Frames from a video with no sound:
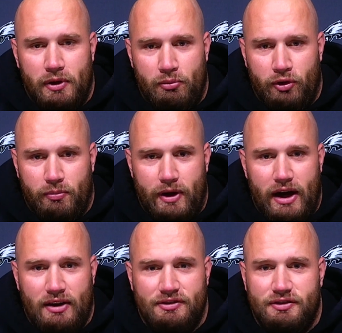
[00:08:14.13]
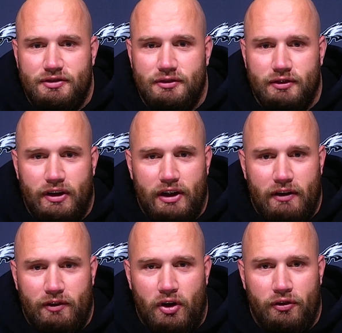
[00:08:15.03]
people in the past that
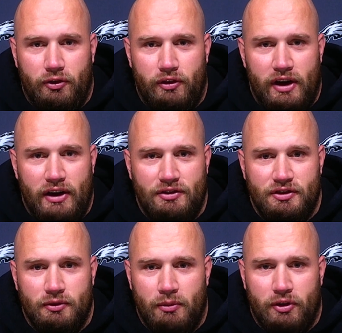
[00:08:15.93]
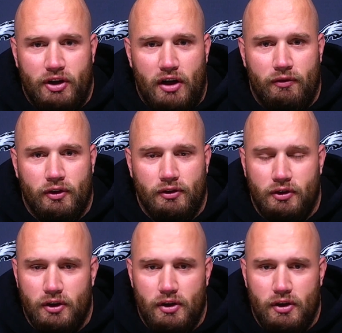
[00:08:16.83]
have gone through things and recovered,